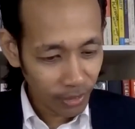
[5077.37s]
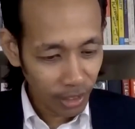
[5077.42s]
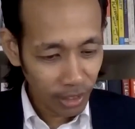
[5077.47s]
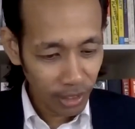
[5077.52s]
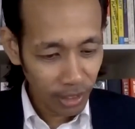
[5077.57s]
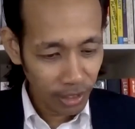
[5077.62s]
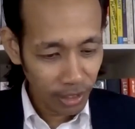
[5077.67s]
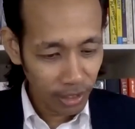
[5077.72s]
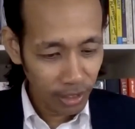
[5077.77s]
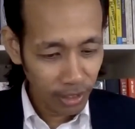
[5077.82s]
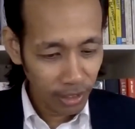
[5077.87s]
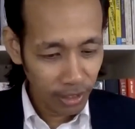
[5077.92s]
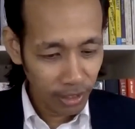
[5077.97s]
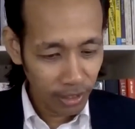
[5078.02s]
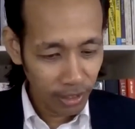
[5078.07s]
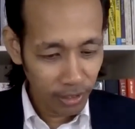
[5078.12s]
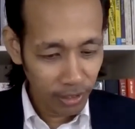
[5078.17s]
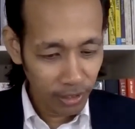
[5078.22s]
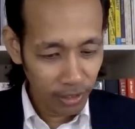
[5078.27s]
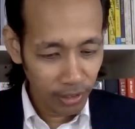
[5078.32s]

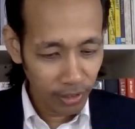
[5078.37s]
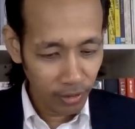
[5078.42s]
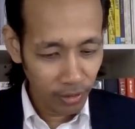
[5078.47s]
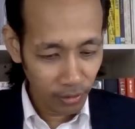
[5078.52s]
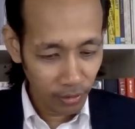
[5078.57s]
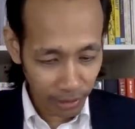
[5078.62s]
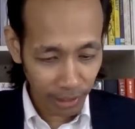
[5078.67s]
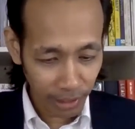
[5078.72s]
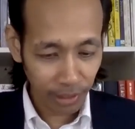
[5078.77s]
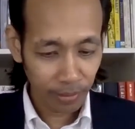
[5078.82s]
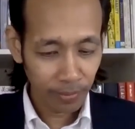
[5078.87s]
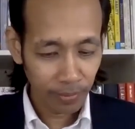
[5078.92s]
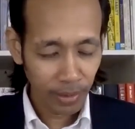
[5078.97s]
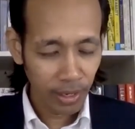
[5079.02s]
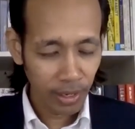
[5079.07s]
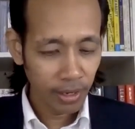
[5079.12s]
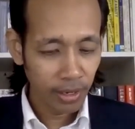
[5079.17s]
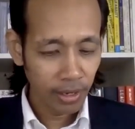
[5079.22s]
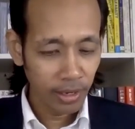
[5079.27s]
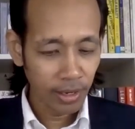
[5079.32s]
Uh, okay.
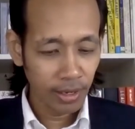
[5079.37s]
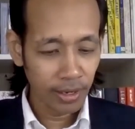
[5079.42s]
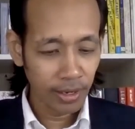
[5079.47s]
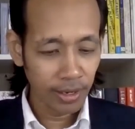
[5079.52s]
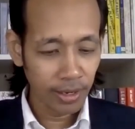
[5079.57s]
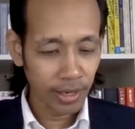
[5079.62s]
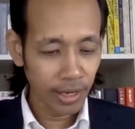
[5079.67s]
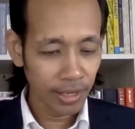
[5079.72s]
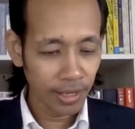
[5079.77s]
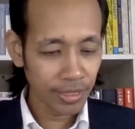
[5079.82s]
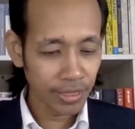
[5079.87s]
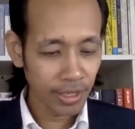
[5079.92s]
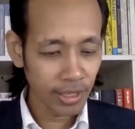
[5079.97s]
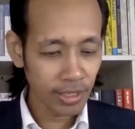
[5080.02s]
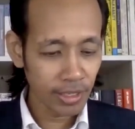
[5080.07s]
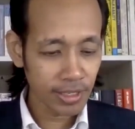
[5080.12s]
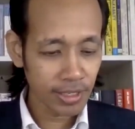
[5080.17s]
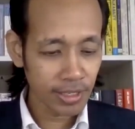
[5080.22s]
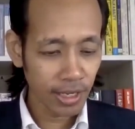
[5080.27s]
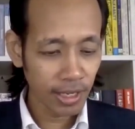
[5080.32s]
Another
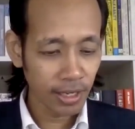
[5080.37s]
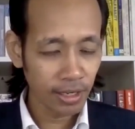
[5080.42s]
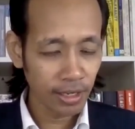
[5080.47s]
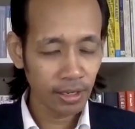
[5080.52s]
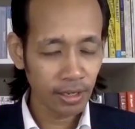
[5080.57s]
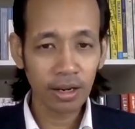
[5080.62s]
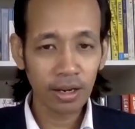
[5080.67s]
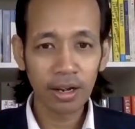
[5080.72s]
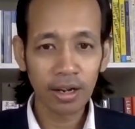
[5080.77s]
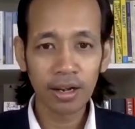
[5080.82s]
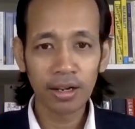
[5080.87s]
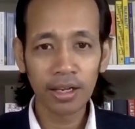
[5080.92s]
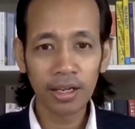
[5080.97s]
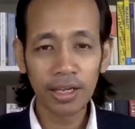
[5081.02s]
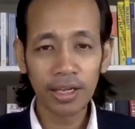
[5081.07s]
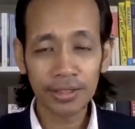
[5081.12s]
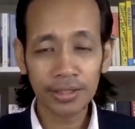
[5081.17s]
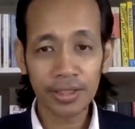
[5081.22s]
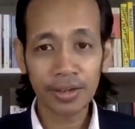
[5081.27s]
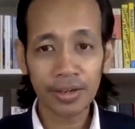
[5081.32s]
thing is that uh,
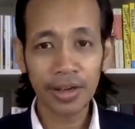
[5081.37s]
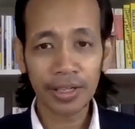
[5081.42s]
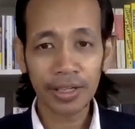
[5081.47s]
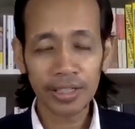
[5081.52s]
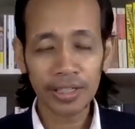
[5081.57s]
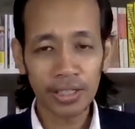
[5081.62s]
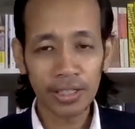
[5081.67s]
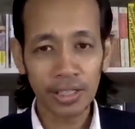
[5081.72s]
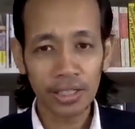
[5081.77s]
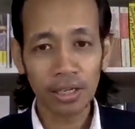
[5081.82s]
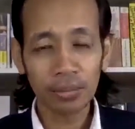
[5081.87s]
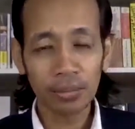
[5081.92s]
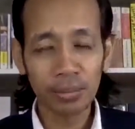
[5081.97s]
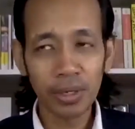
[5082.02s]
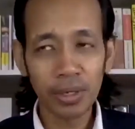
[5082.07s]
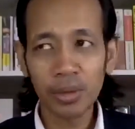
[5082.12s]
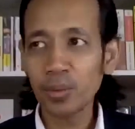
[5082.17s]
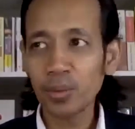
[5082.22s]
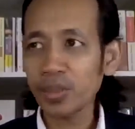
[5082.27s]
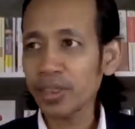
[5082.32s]
interacting, yeah,
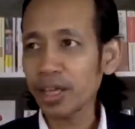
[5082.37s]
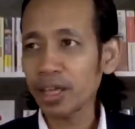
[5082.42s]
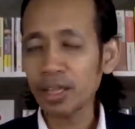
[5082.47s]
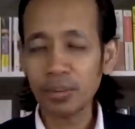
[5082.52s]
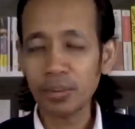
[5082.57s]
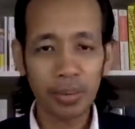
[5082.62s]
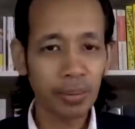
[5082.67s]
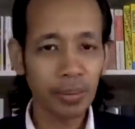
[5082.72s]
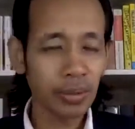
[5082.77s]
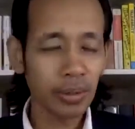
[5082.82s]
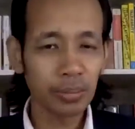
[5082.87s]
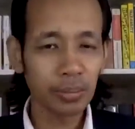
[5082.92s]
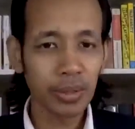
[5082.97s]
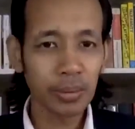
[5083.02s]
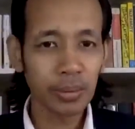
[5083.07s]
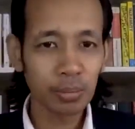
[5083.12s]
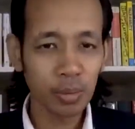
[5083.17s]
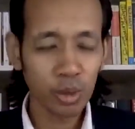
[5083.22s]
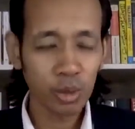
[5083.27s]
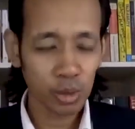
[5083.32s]
being with other people,
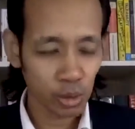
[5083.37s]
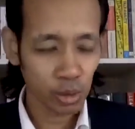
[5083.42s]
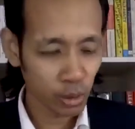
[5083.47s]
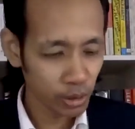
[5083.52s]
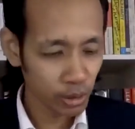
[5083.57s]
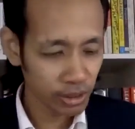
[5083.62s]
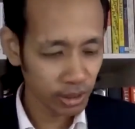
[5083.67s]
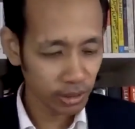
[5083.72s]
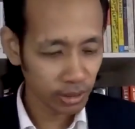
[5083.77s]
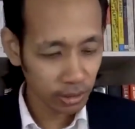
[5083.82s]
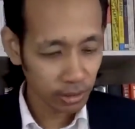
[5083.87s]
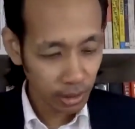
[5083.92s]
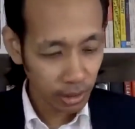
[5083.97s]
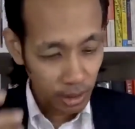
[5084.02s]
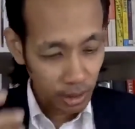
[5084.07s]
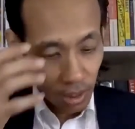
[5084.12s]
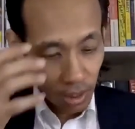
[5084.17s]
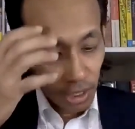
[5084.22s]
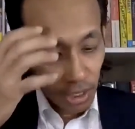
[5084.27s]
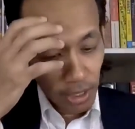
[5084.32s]
being more social,
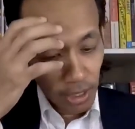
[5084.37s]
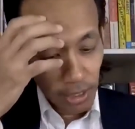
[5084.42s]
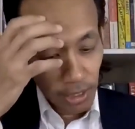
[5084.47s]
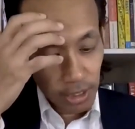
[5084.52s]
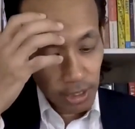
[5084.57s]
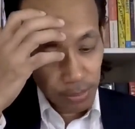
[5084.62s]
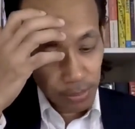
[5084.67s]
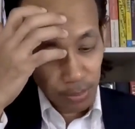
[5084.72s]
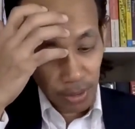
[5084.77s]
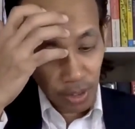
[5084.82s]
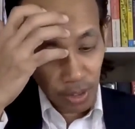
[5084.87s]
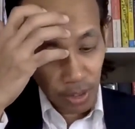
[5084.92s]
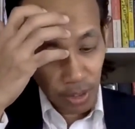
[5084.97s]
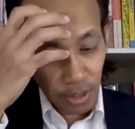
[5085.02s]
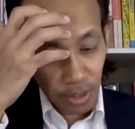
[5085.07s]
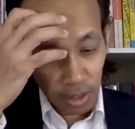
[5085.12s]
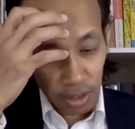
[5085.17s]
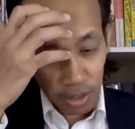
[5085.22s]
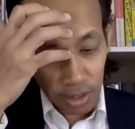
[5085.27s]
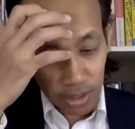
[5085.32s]
is
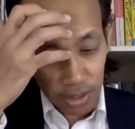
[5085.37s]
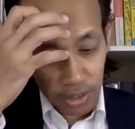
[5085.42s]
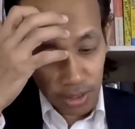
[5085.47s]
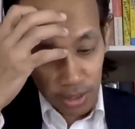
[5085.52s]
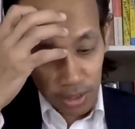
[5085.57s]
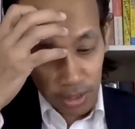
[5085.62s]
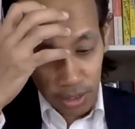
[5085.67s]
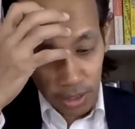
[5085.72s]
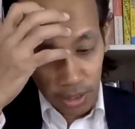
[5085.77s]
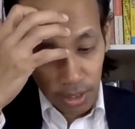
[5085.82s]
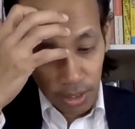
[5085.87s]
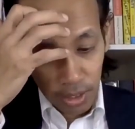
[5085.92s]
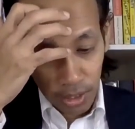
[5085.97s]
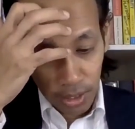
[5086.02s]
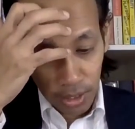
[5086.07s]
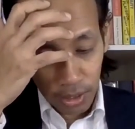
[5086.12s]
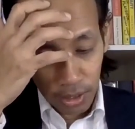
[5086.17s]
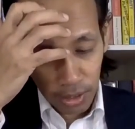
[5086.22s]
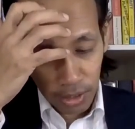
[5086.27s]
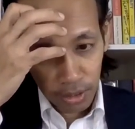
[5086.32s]
because
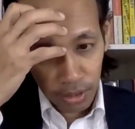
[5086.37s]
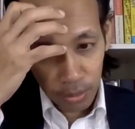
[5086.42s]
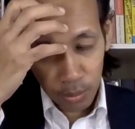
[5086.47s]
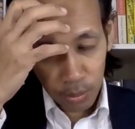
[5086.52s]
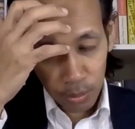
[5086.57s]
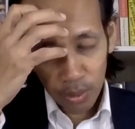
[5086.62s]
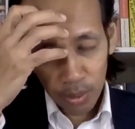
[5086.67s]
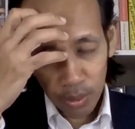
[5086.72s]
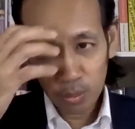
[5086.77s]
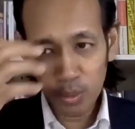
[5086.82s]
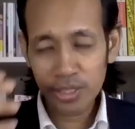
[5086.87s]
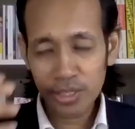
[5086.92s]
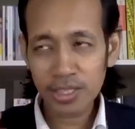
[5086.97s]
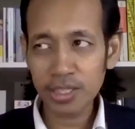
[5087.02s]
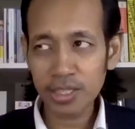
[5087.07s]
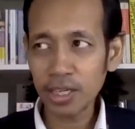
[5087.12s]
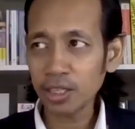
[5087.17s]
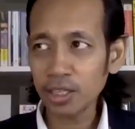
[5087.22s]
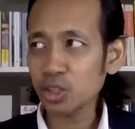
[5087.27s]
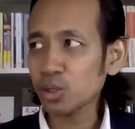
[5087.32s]
uh, when we
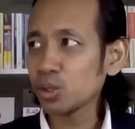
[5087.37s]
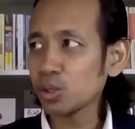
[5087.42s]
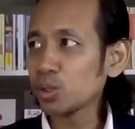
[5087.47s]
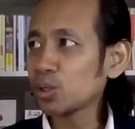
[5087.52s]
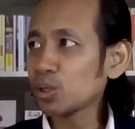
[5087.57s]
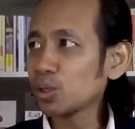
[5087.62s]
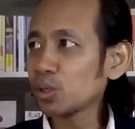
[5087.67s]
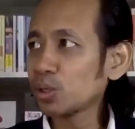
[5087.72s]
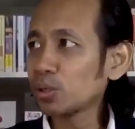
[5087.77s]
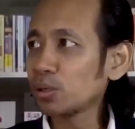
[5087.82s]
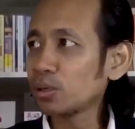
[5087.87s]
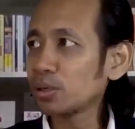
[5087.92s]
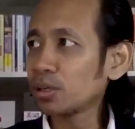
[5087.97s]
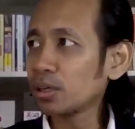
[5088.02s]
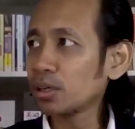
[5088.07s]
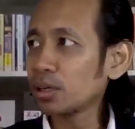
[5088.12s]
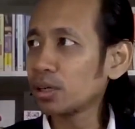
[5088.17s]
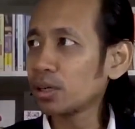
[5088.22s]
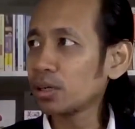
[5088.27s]
start to